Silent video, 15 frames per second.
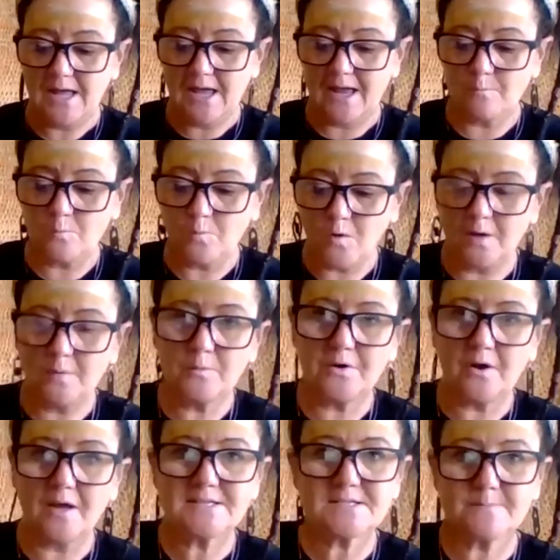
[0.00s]
And why would
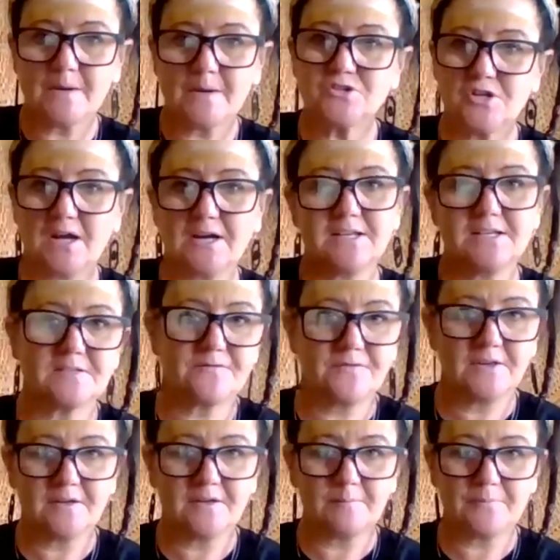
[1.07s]
I smudge out his
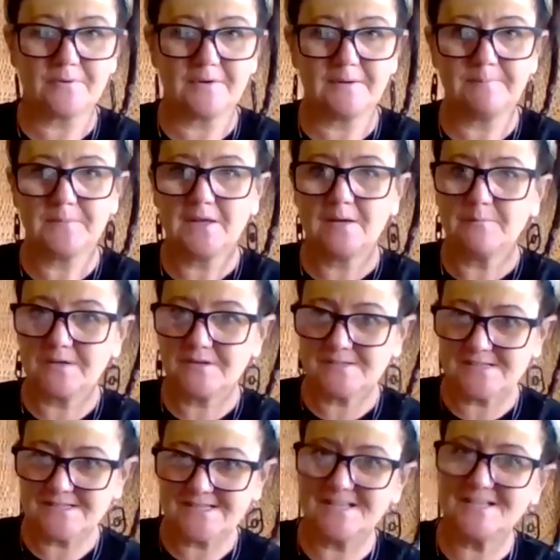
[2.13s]
fingerprint? Because
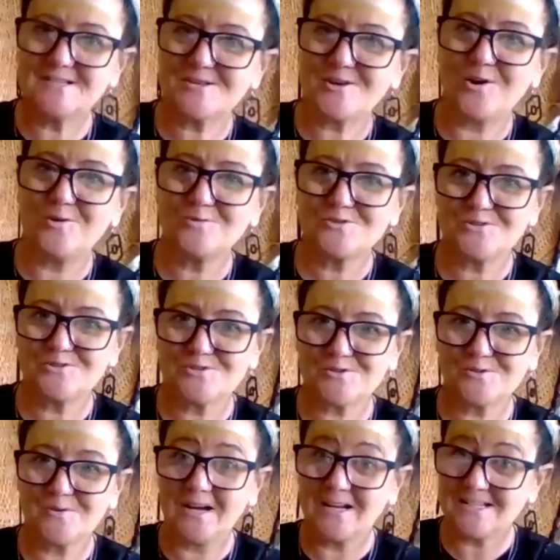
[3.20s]
it's his culture
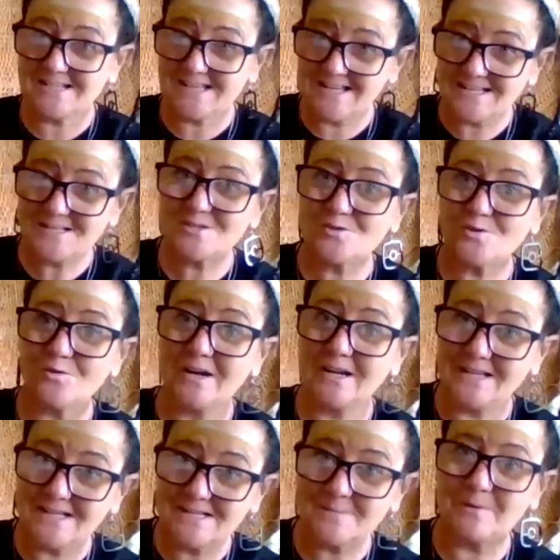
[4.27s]
too, and it's his story
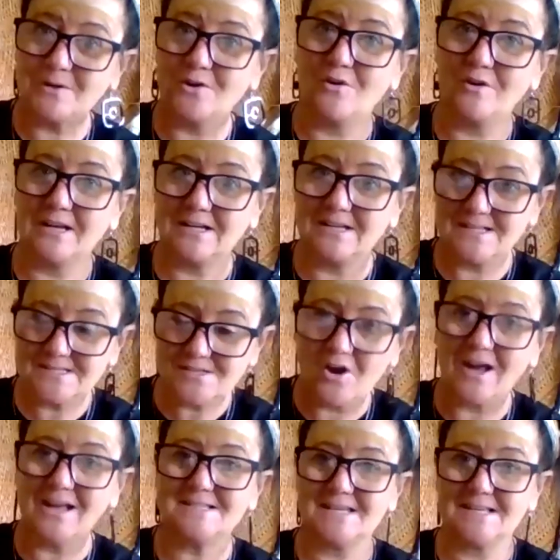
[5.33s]
and his belonging, his
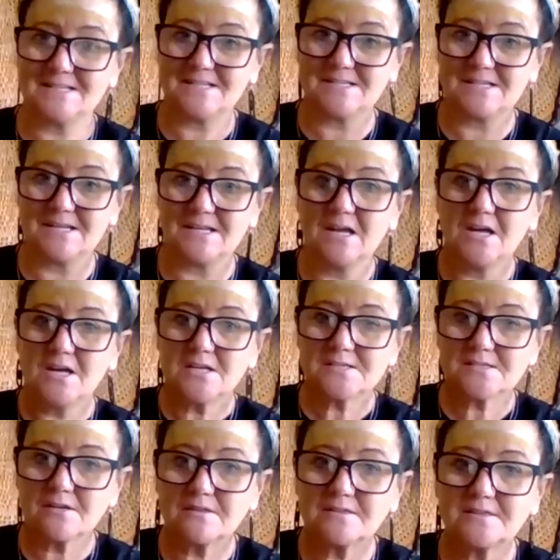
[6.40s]
identity.
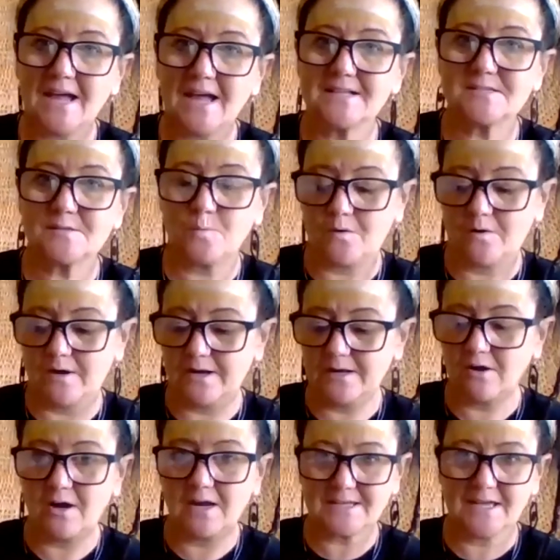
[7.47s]
So that's why
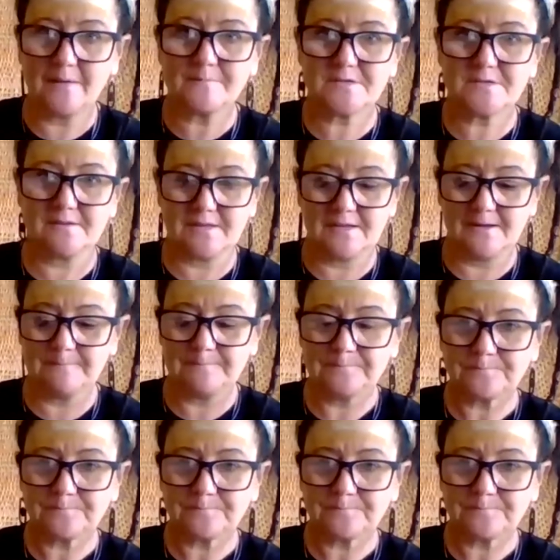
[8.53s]
I kept it there